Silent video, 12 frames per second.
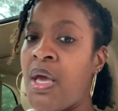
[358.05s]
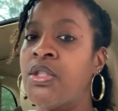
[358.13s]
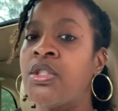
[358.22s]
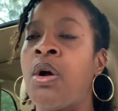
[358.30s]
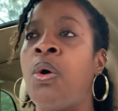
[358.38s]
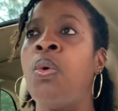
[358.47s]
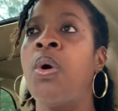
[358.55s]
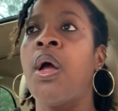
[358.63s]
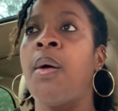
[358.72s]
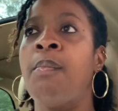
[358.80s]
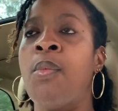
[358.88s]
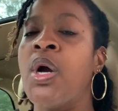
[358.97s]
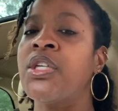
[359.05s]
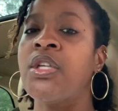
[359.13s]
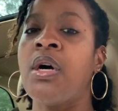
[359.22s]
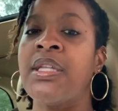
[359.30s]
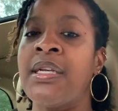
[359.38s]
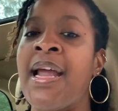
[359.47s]
So more
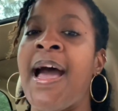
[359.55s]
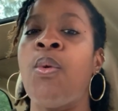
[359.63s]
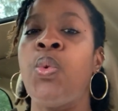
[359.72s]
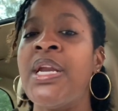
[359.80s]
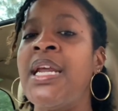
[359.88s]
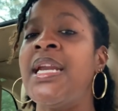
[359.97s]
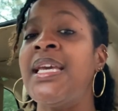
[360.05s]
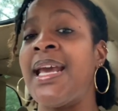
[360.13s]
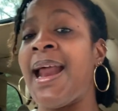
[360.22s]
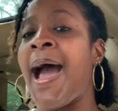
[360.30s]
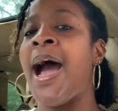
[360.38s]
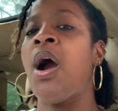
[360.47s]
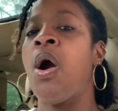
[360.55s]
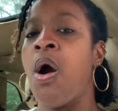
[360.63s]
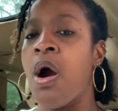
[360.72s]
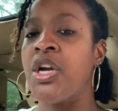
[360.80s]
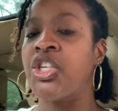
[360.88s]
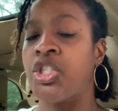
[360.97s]
so than not, we need to get our
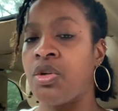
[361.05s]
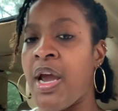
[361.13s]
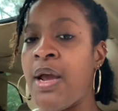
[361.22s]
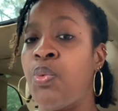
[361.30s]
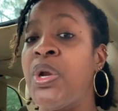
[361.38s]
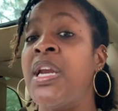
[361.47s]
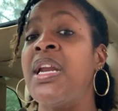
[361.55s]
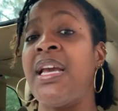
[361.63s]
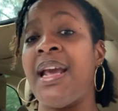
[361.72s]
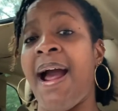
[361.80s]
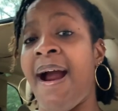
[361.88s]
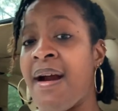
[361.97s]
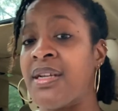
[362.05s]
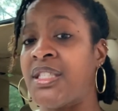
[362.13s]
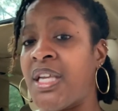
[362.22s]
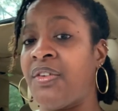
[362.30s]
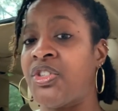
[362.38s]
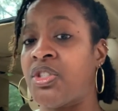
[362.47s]
heart straight. We need to get
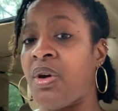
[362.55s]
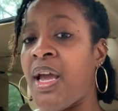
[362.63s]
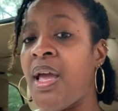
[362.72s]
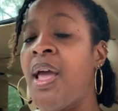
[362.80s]
ourselves straight,